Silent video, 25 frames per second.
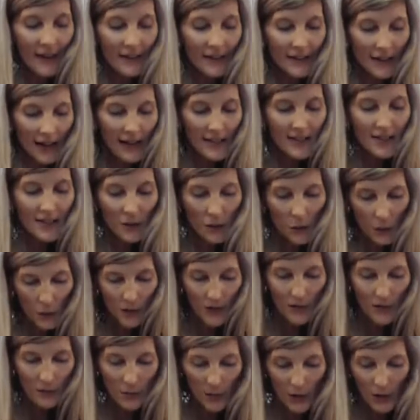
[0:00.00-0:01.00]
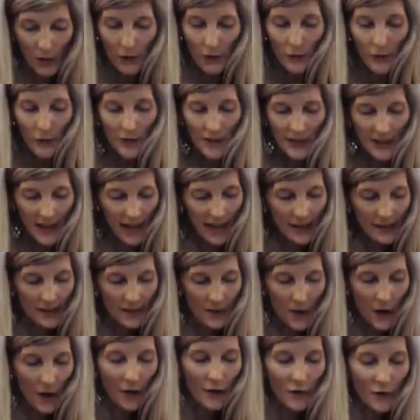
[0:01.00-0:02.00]
Thus, A Course in Miracles says,
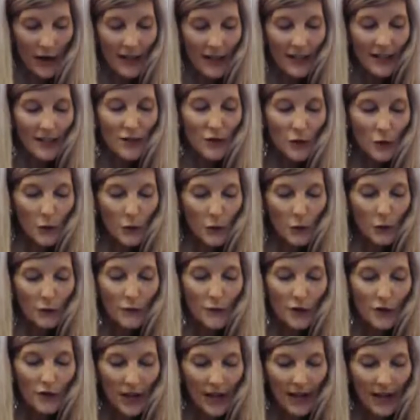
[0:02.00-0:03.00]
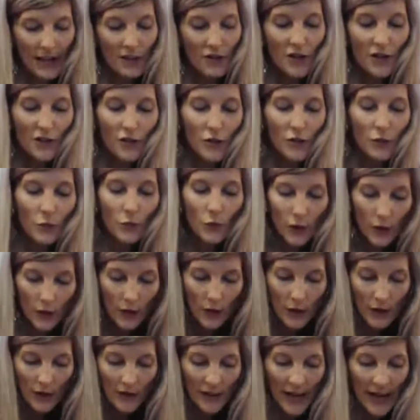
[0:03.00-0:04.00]
our greatest tool for changing the
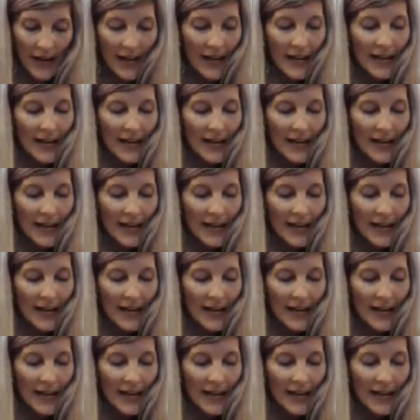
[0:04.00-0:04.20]
world